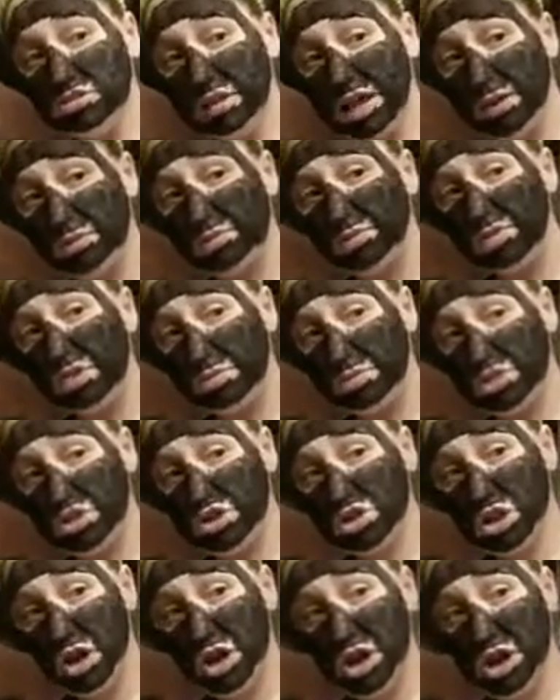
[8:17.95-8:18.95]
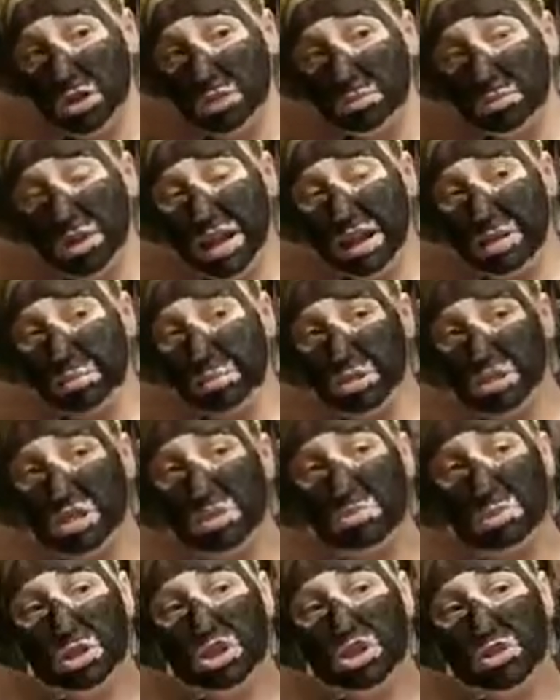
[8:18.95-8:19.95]
That one's almost dry, but I didn't put
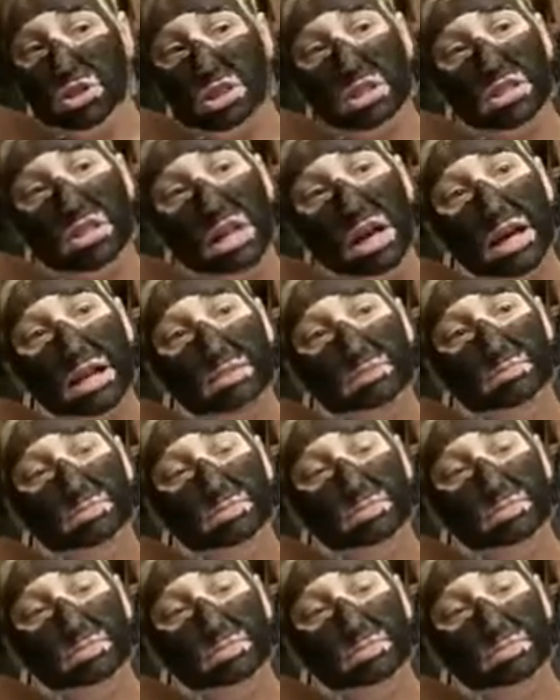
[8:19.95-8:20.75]
as much on this side.